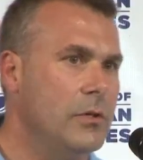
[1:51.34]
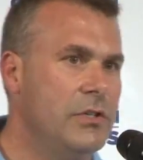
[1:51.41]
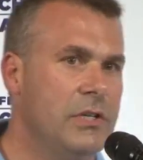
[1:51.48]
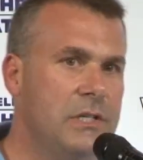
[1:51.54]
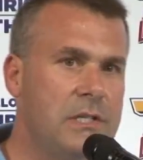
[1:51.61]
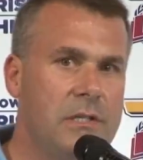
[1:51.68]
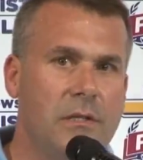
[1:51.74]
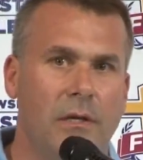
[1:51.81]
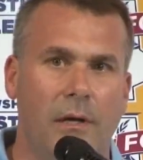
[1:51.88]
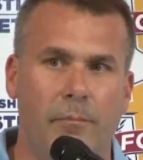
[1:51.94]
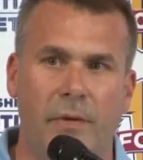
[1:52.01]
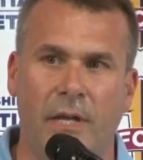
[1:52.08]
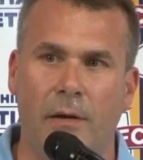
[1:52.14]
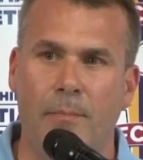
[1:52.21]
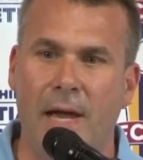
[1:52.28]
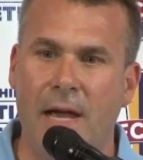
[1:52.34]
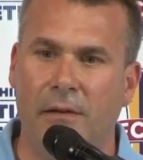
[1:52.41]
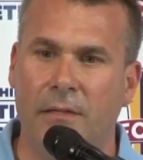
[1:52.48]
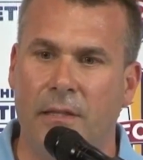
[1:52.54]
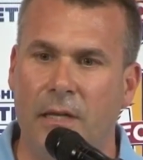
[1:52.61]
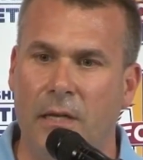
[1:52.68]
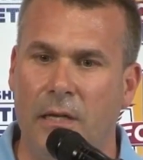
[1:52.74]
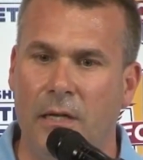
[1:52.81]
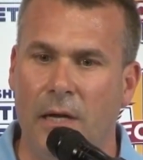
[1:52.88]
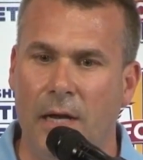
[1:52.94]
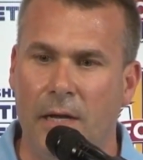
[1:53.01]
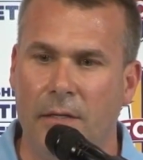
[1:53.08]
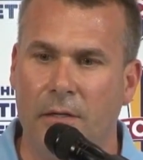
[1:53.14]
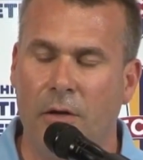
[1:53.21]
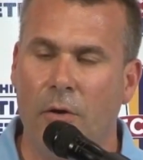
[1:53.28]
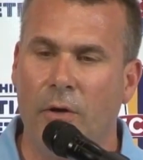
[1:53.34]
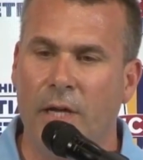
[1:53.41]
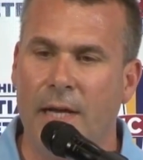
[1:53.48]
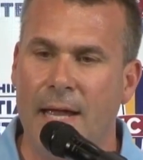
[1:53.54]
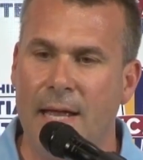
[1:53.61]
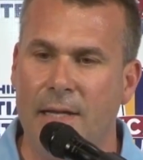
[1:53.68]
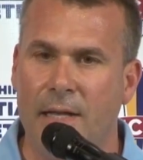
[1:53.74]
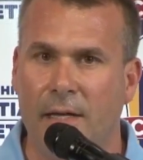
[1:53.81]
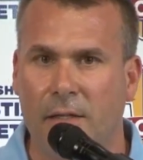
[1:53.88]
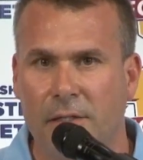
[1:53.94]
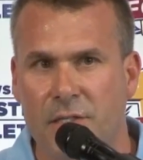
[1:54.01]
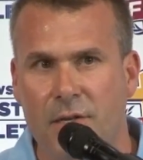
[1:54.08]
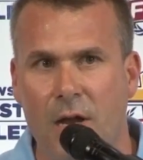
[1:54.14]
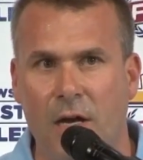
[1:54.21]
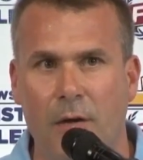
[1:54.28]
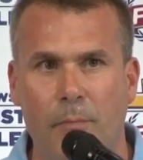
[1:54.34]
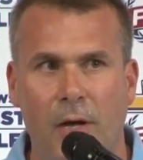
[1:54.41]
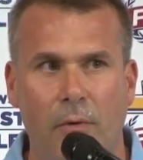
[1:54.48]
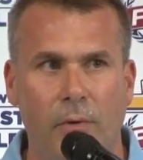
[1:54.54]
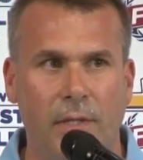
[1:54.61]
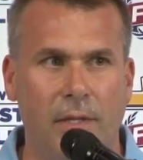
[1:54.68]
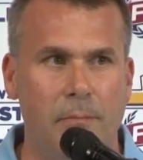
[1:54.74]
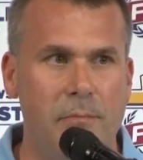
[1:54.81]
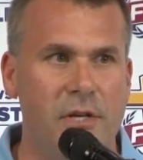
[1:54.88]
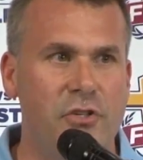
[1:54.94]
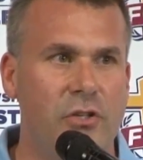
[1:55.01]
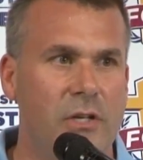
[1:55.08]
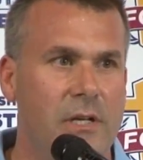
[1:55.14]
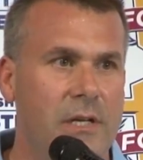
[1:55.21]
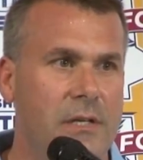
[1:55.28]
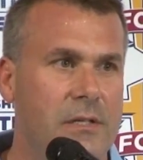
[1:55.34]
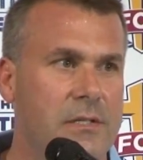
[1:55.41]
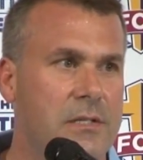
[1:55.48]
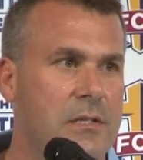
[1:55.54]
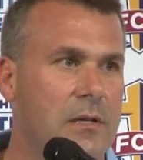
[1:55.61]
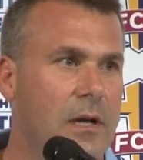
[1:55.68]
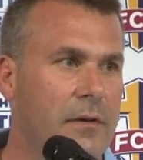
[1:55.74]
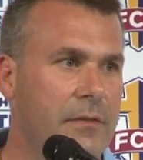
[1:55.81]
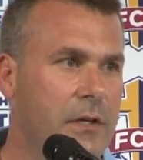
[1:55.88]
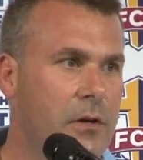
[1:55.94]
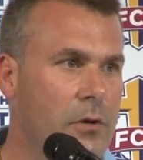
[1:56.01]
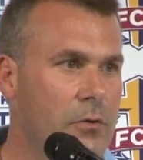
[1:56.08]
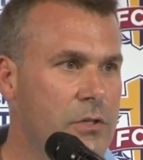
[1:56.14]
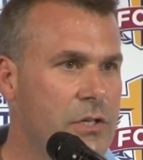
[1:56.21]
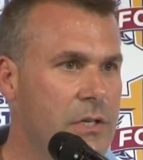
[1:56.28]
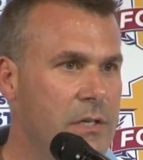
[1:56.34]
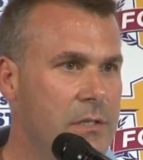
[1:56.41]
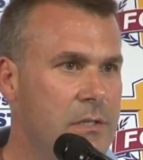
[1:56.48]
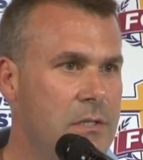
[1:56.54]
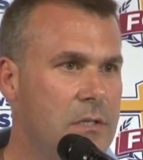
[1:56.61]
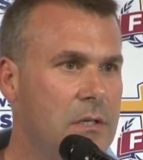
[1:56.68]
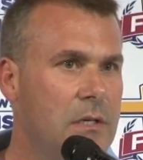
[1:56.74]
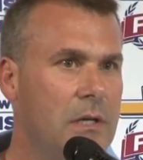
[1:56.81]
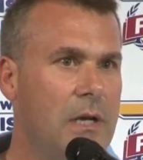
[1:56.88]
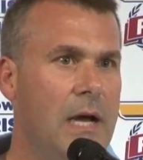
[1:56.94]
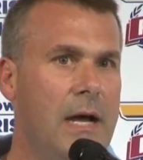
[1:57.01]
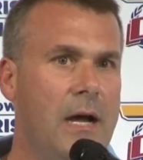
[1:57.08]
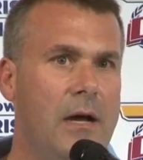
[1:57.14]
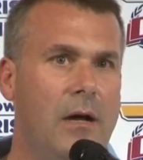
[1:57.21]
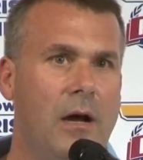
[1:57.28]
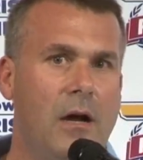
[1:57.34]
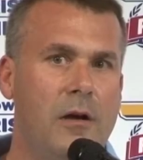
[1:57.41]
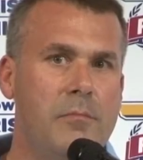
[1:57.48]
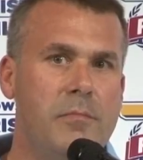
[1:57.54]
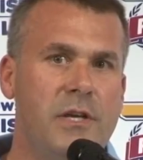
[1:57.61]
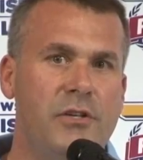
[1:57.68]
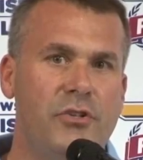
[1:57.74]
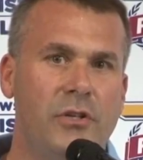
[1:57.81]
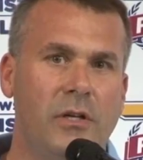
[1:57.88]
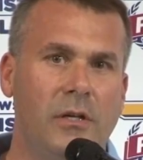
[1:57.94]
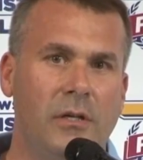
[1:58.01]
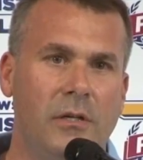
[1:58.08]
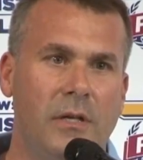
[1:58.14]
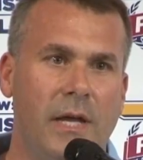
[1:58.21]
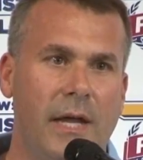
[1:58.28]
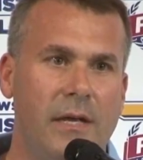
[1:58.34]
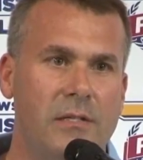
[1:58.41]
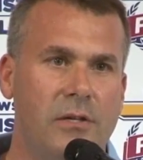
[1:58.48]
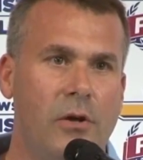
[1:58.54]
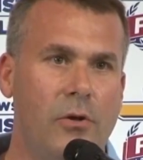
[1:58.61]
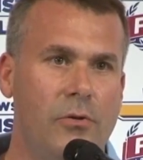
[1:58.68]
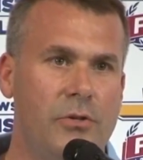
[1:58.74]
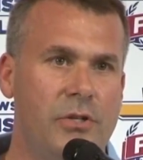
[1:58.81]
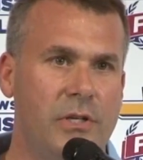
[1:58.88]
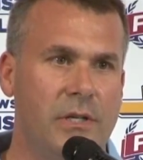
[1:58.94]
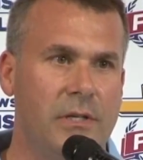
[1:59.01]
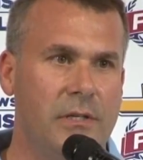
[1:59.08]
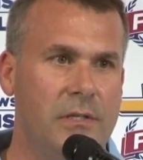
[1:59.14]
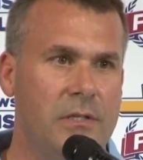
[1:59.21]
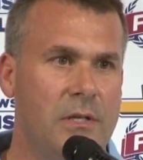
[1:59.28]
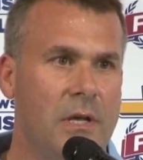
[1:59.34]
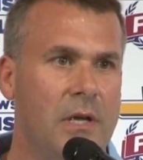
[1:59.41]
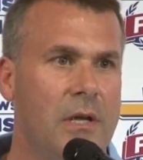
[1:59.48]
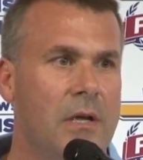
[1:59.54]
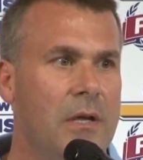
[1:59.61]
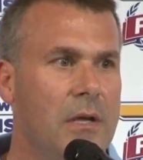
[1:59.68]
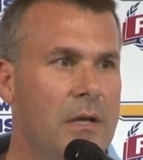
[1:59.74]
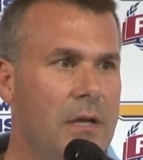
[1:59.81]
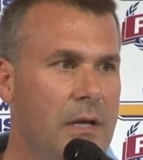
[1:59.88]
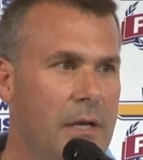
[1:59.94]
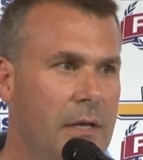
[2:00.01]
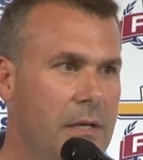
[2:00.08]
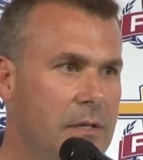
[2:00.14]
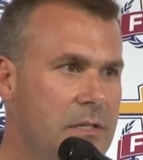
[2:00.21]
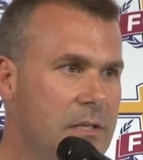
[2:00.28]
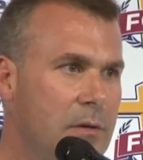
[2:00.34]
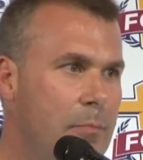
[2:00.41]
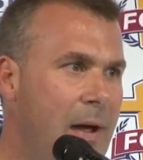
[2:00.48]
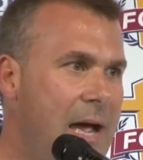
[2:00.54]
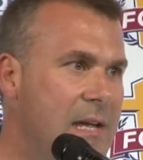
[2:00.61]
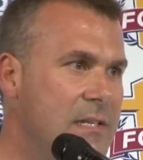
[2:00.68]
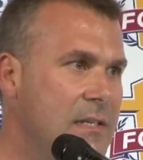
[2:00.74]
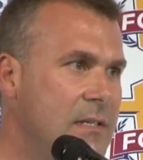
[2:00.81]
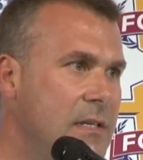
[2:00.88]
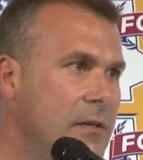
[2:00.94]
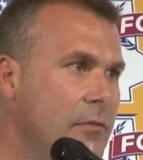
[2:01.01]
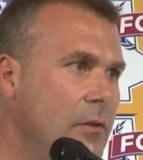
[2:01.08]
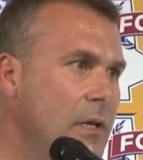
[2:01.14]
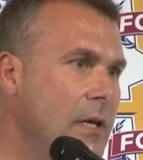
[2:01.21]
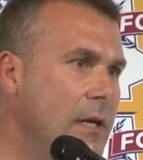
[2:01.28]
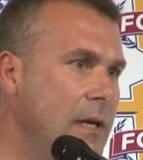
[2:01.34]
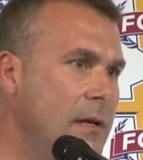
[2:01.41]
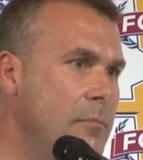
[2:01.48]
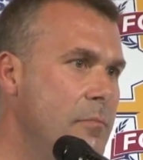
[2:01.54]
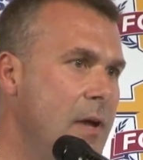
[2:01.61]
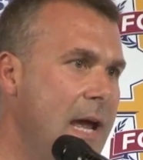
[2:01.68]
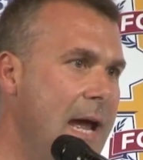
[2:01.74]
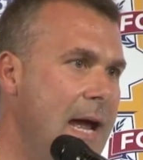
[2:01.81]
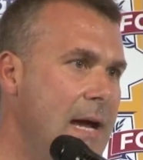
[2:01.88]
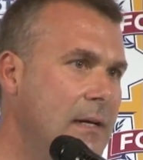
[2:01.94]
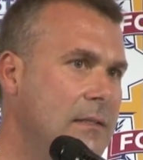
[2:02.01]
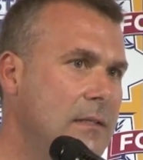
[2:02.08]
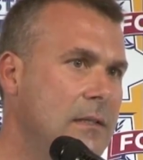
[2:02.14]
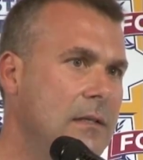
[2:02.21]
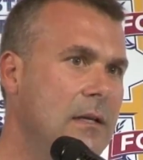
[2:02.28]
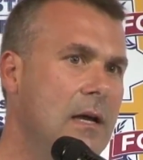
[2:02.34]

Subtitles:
just a bit about the code of conduct. Let's talk about what the mission is of the coaches. Our mission as coaches is to positively impact